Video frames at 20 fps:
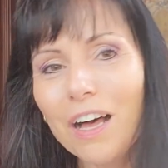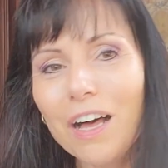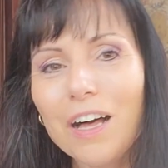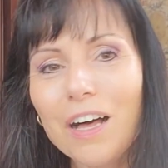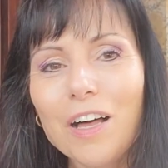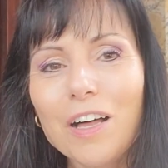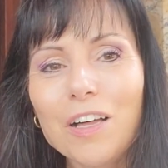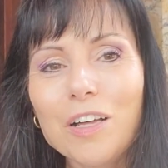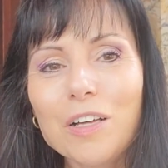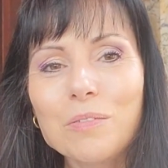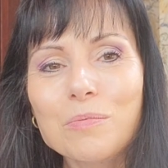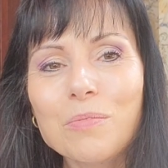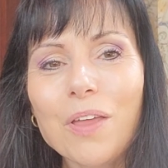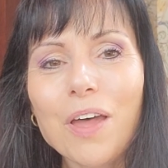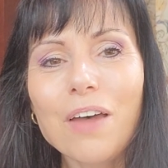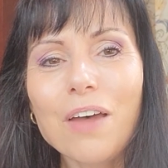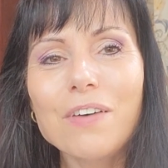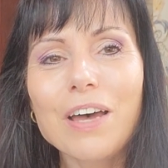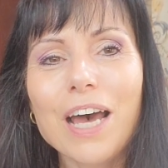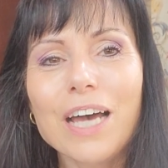
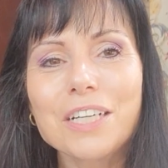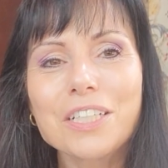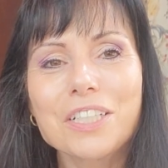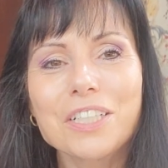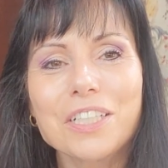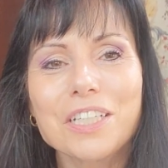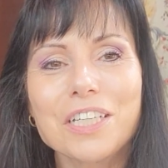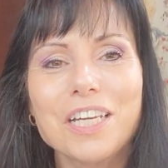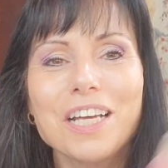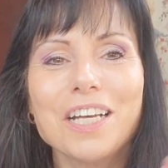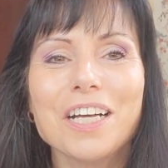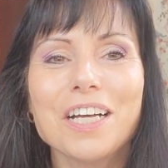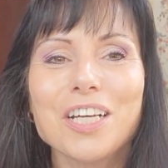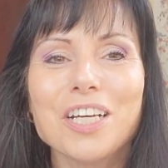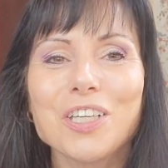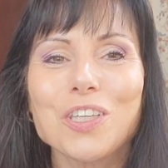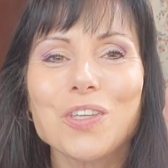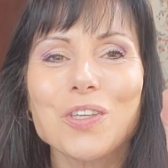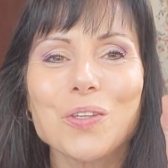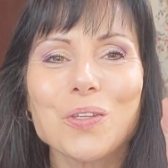I've actually
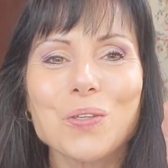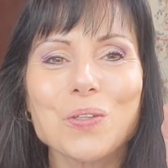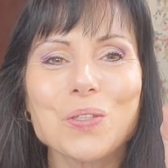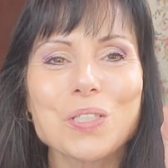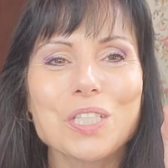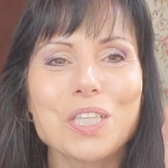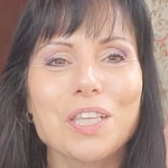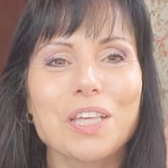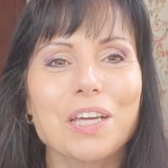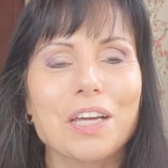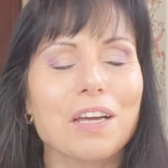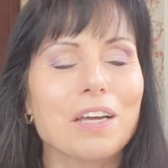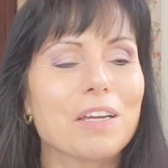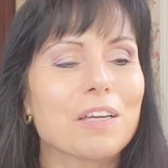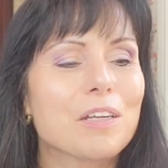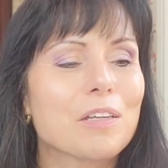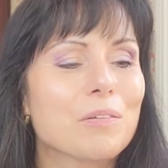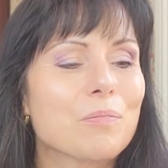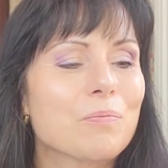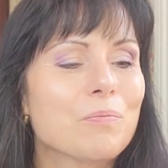used
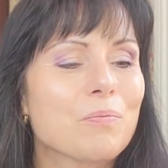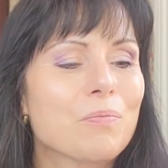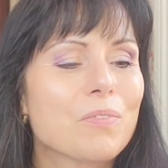the